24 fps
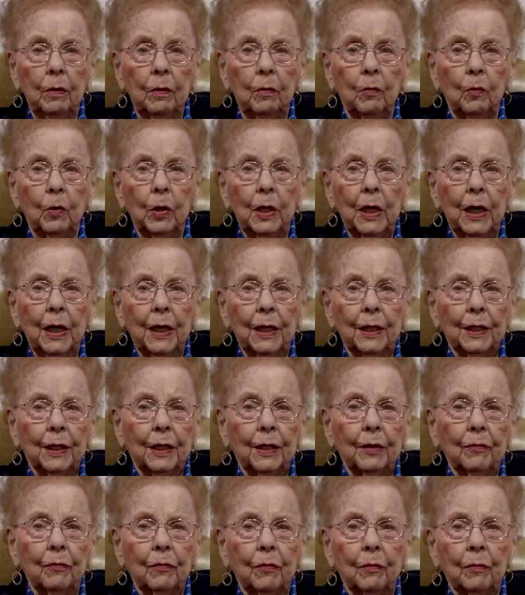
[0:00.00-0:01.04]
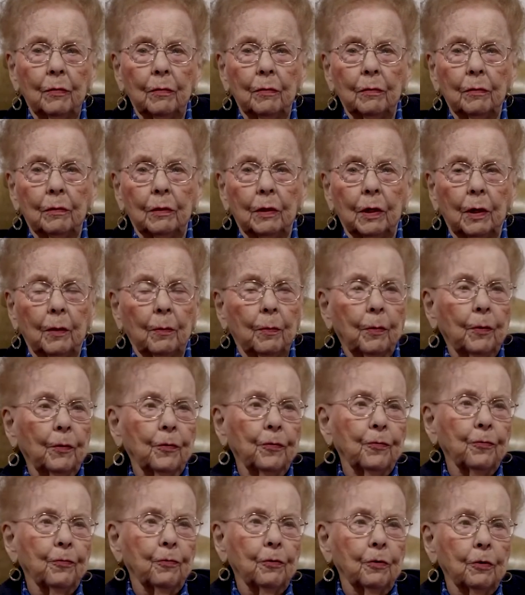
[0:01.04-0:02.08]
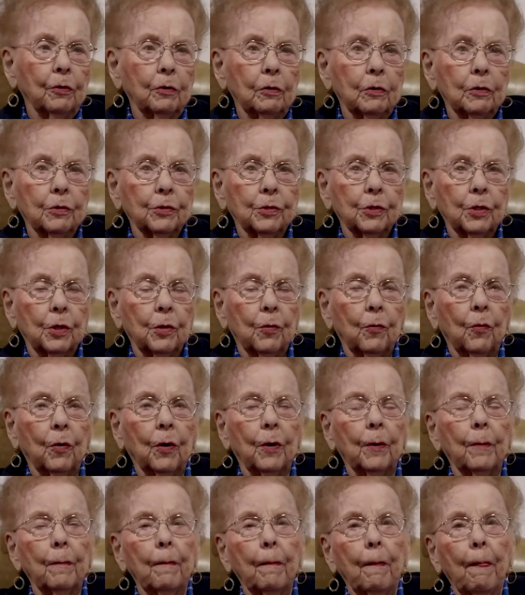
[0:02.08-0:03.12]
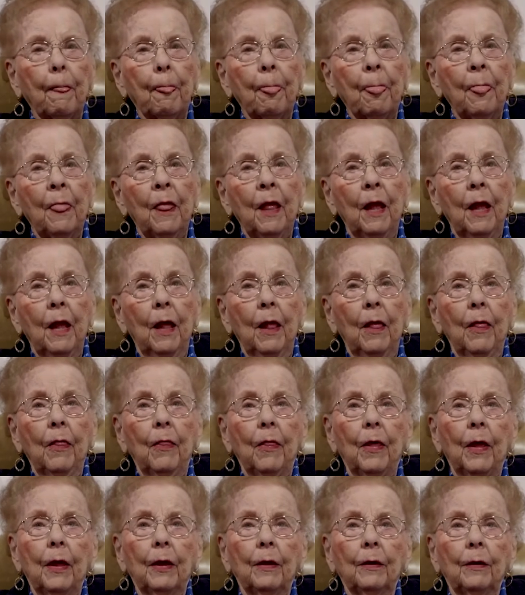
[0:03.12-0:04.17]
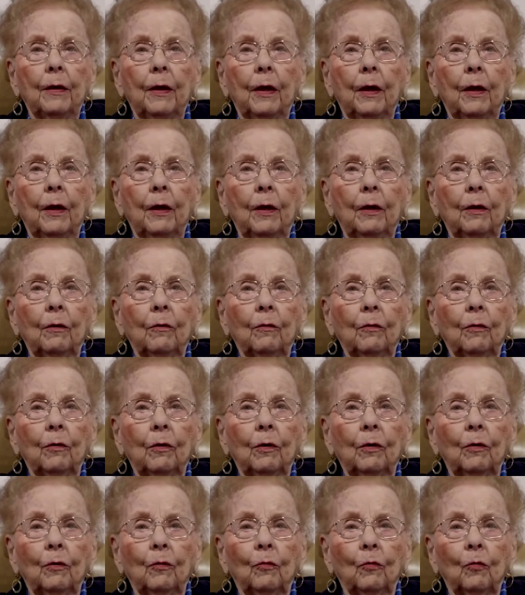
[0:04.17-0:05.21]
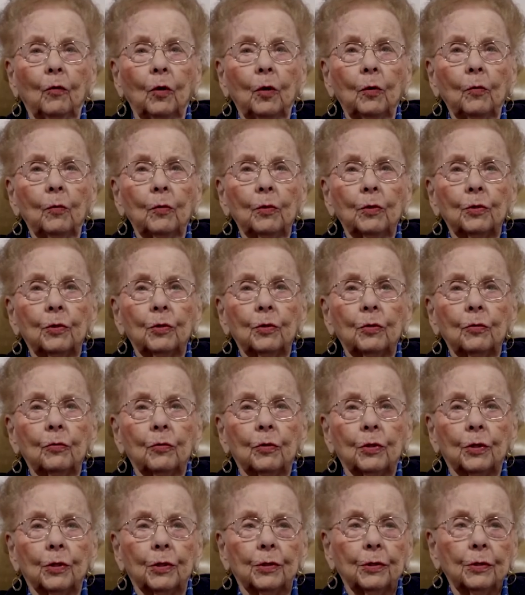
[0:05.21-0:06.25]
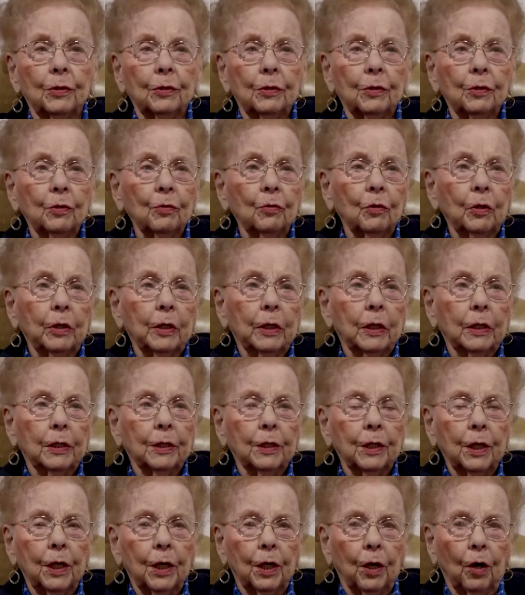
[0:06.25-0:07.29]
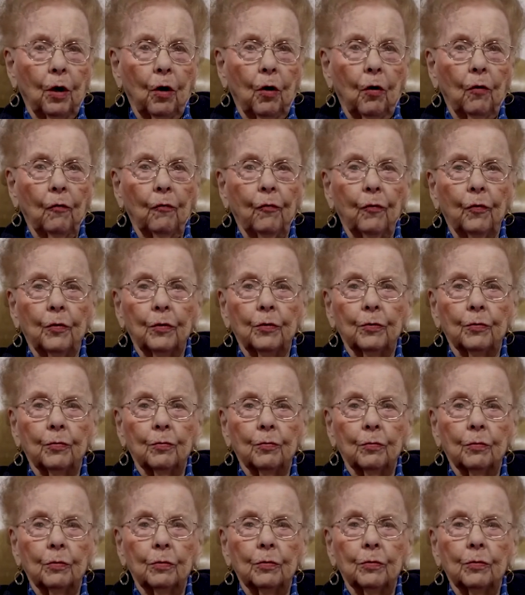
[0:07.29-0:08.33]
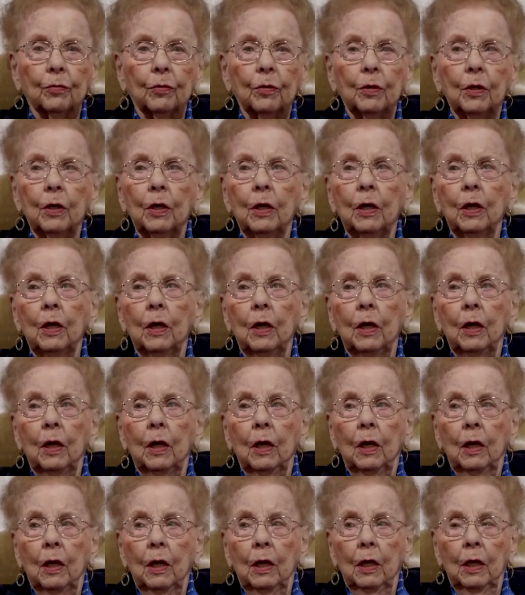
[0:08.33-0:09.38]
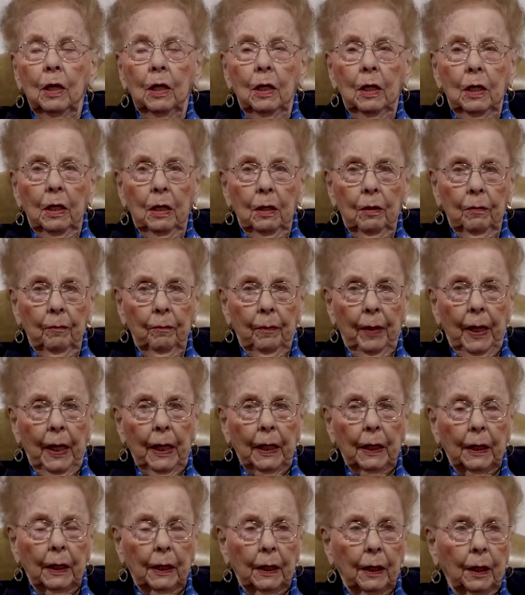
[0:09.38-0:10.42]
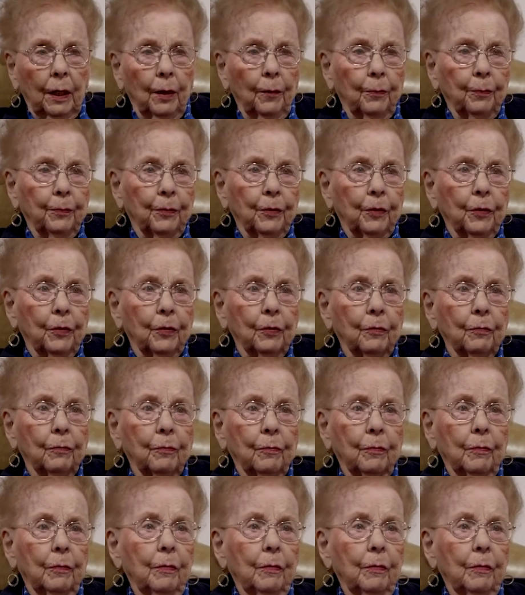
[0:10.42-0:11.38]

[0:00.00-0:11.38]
we had to give him a couple thrills anyway, that we would do the Doolittle takeoff, which was backing up to the